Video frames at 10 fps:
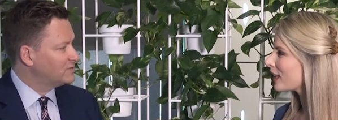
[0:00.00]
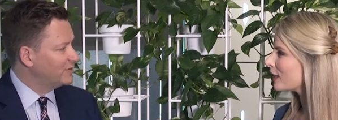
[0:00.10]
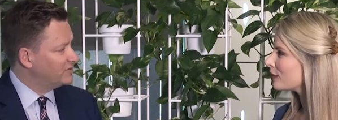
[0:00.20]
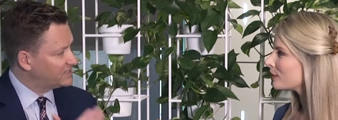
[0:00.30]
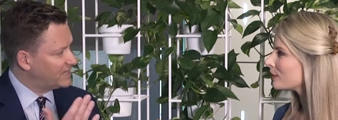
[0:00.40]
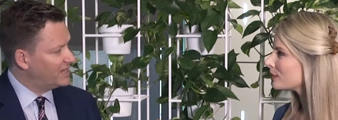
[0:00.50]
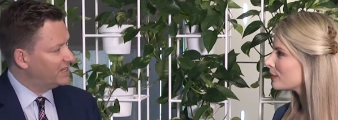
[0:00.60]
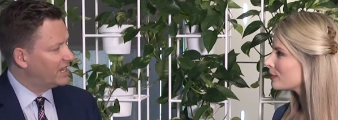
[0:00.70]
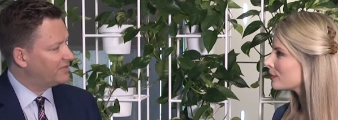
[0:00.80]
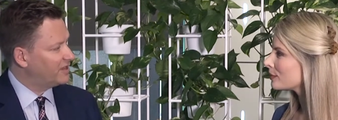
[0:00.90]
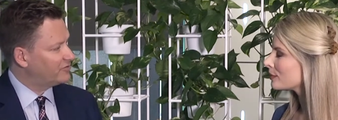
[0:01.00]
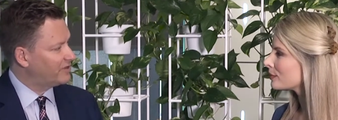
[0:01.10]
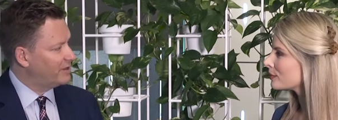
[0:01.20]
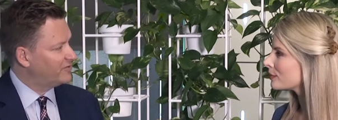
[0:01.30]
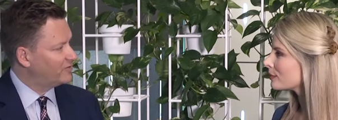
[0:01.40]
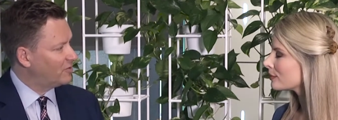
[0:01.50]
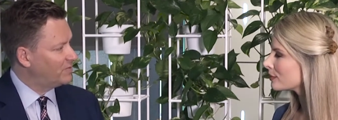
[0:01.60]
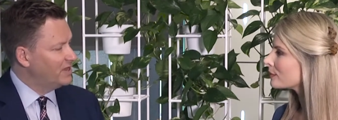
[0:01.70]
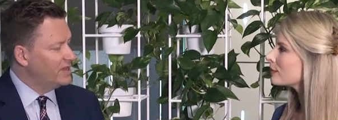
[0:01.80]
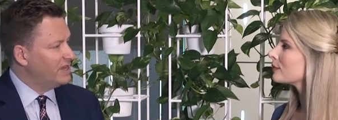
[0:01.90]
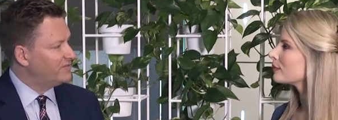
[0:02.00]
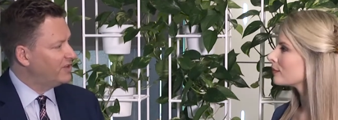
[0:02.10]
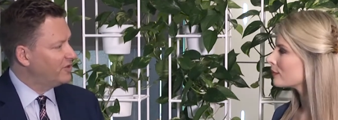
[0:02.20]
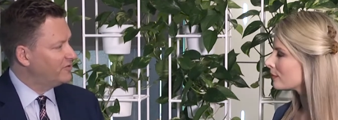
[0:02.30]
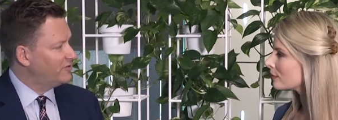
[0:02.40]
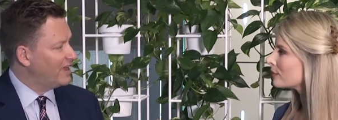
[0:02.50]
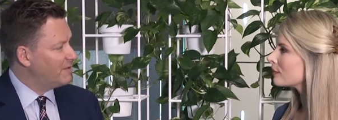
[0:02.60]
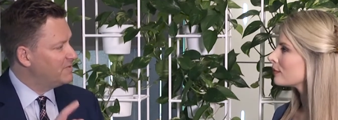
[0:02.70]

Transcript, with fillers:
Speaker 1: is when you're standing at that tram stop, it tells you how